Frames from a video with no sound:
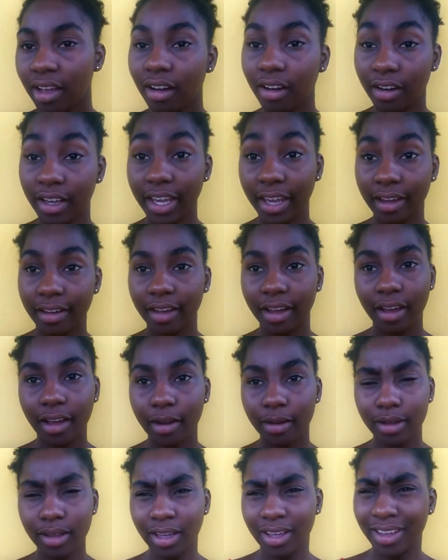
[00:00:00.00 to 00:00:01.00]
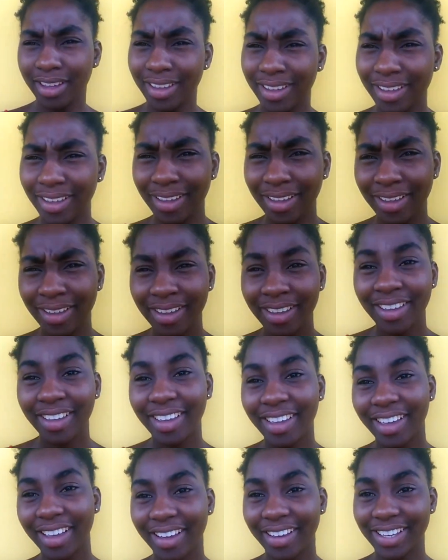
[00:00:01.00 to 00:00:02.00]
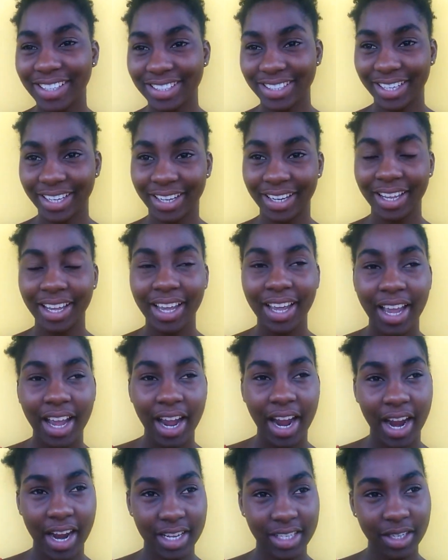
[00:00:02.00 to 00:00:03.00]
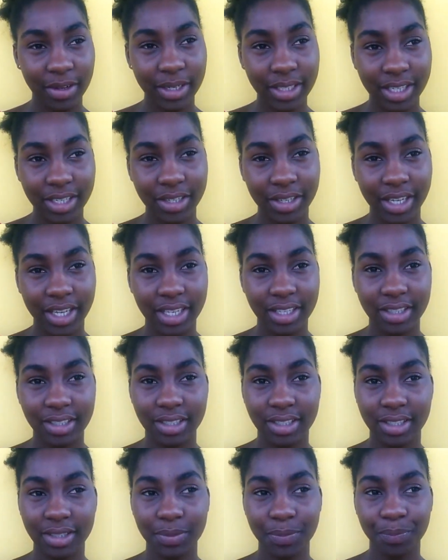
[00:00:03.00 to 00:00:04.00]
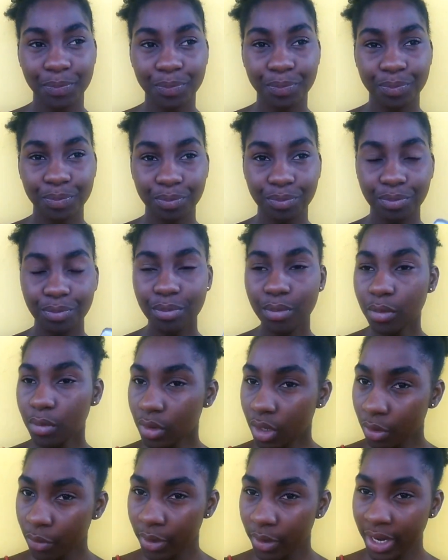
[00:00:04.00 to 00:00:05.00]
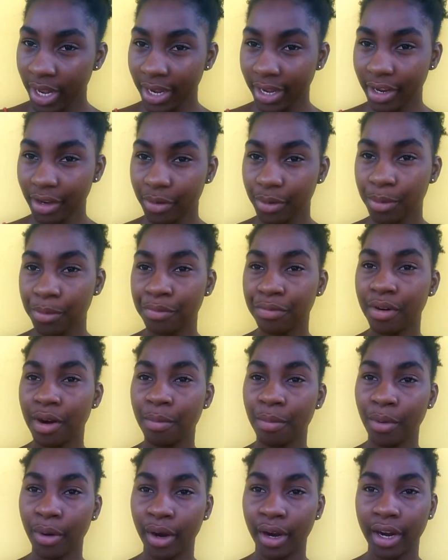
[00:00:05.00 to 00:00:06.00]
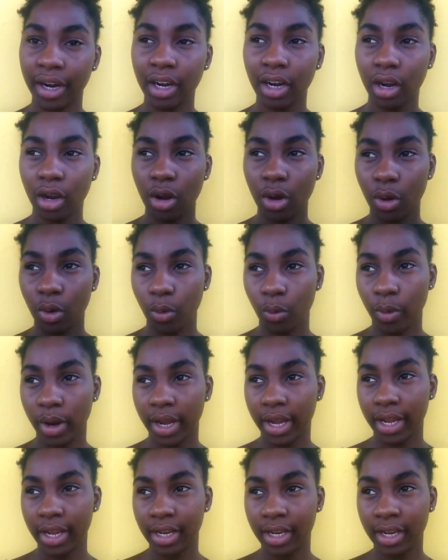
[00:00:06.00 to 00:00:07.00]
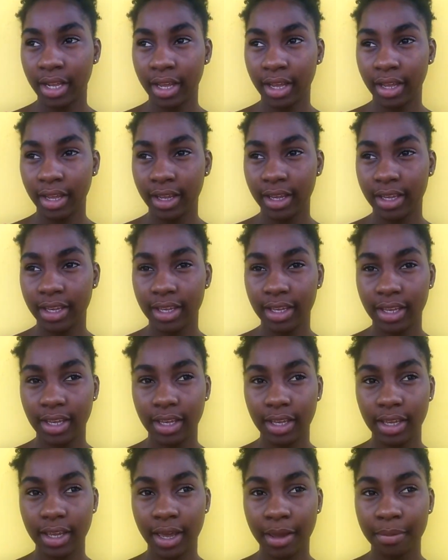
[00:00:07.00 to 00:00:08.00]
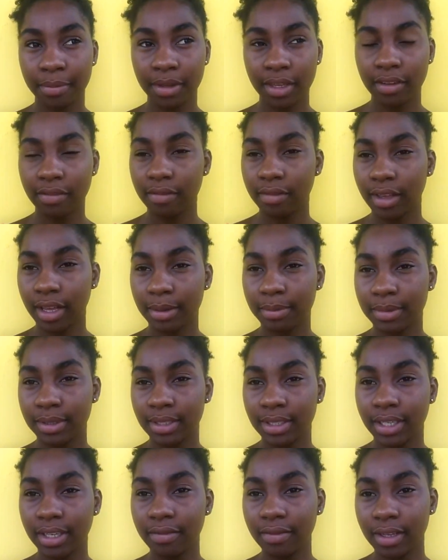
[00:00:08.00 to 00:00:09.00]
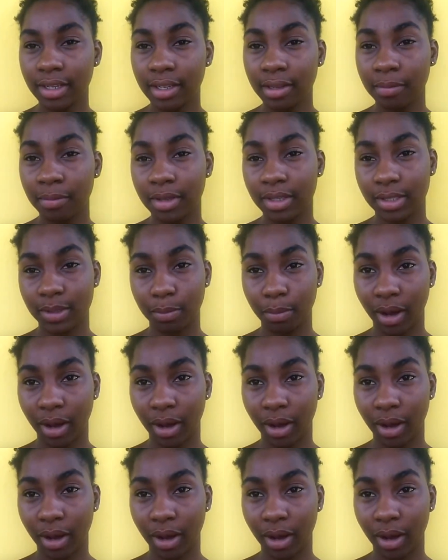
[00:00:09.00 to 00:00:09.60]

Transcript: Oh yeah, I said, I thought that it is when I get home from work, when I'm giving him his